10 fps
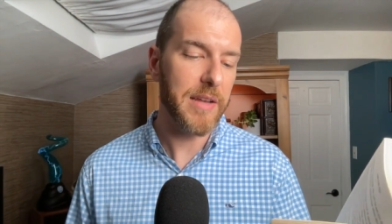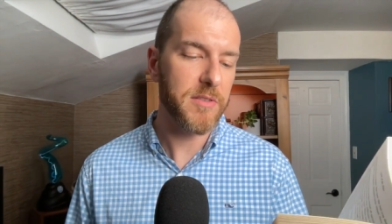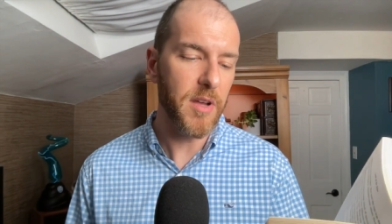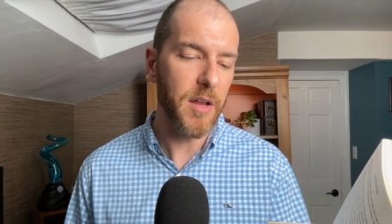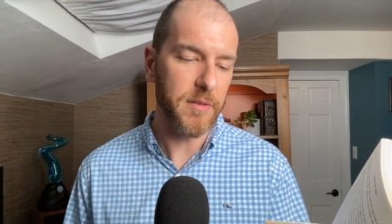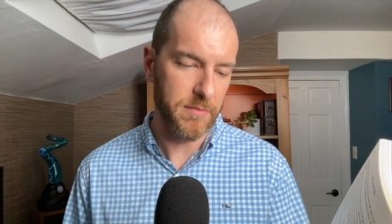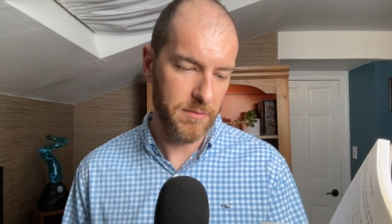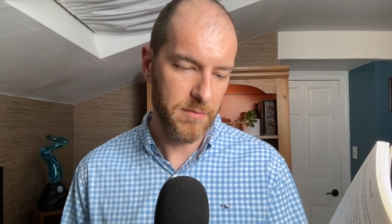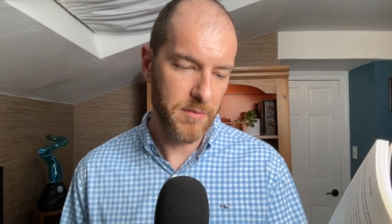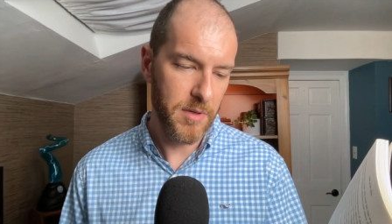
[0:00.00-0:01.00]
done.
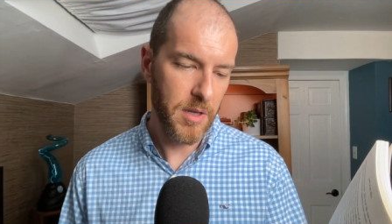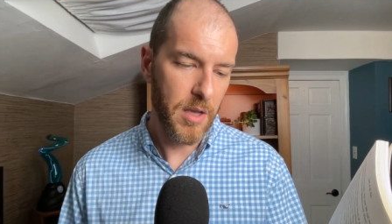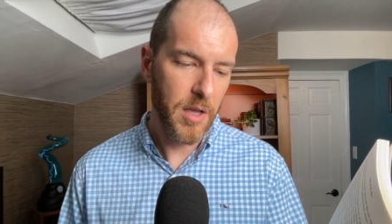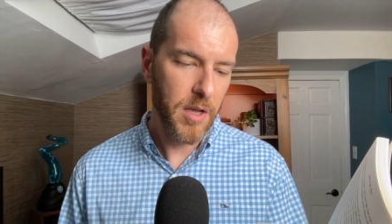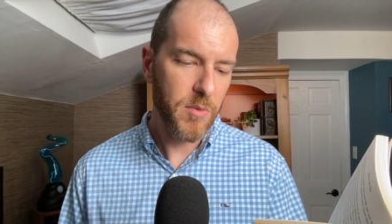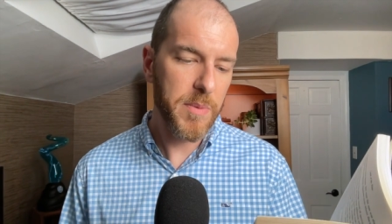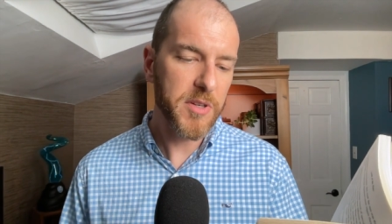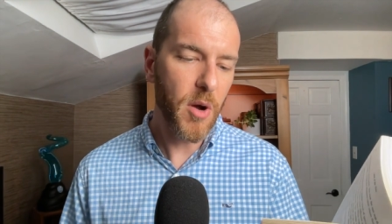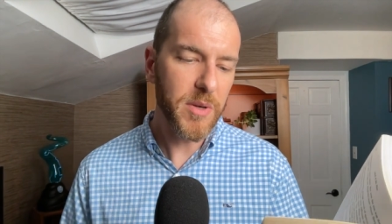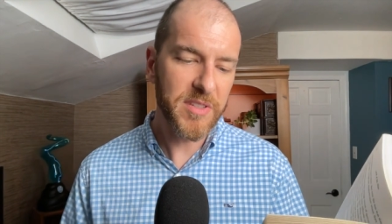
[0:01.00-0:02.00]
We were
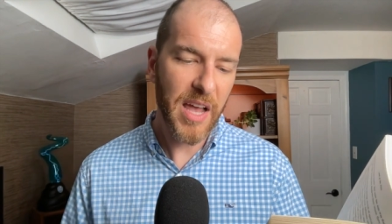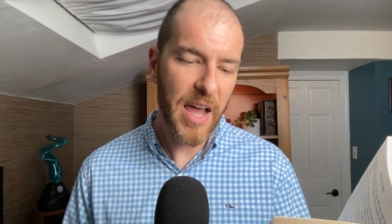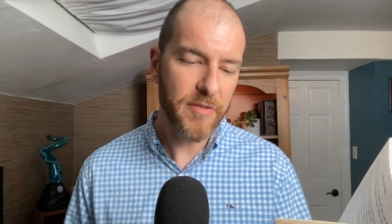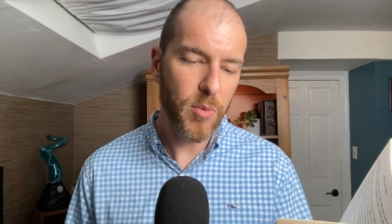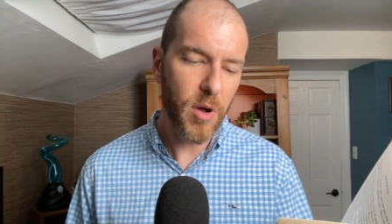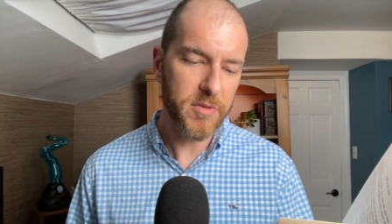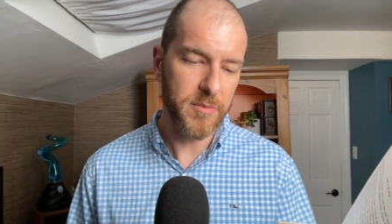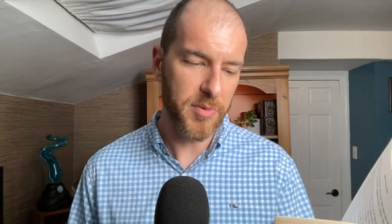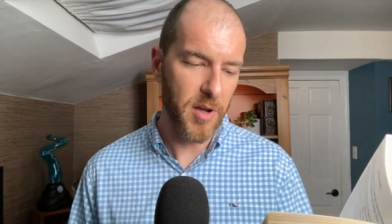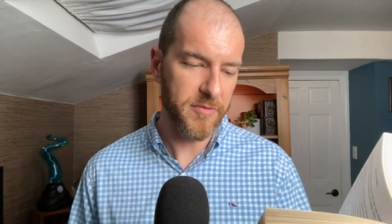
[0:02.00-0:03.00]
going to have water
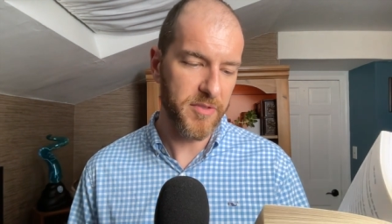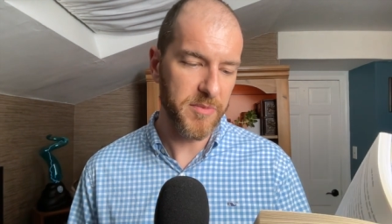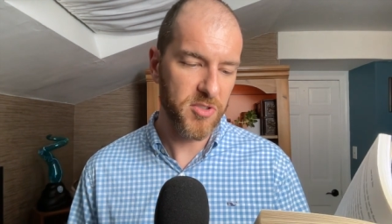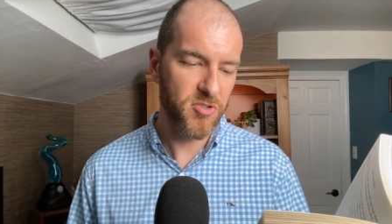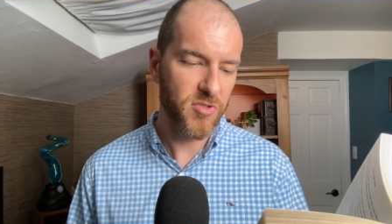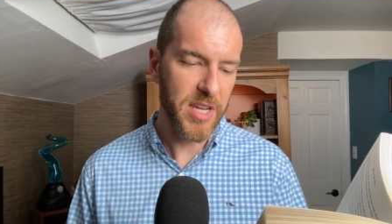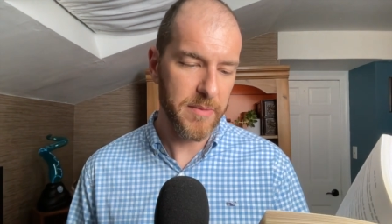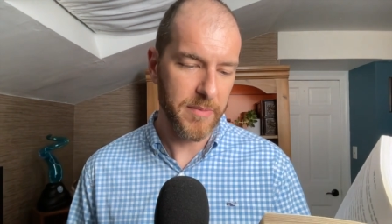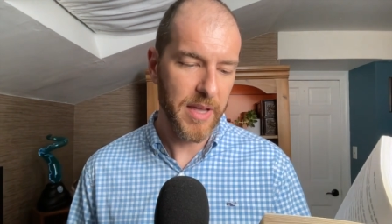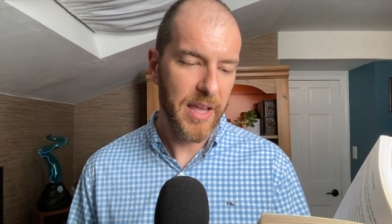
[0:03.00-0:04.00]
brought from the
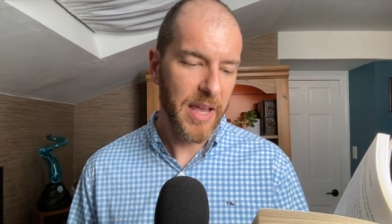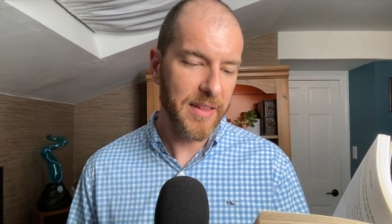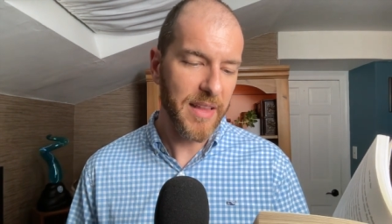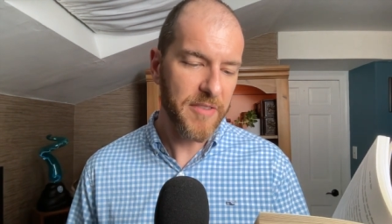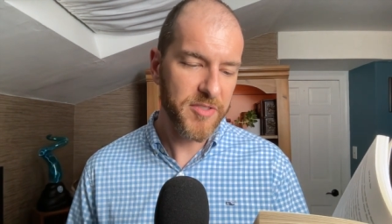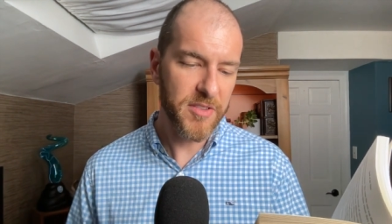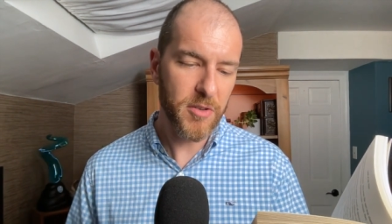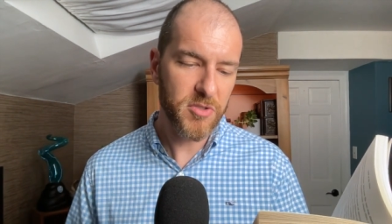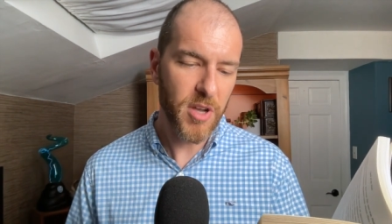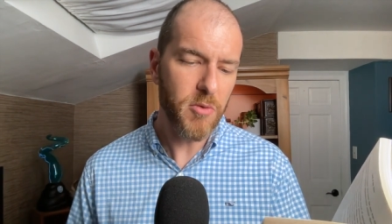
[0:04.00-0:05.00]
stream and left in
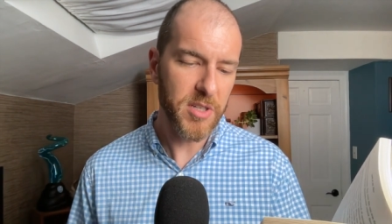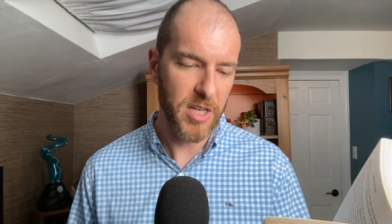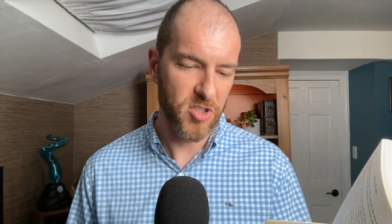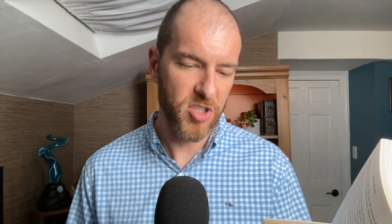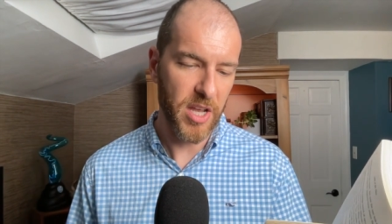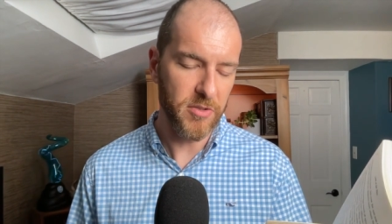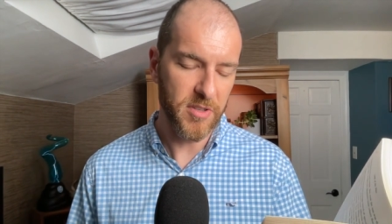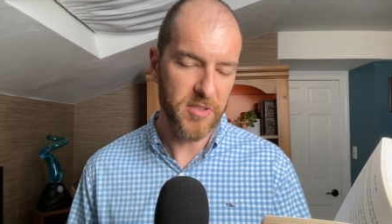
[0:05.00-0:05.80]
those coconut shells under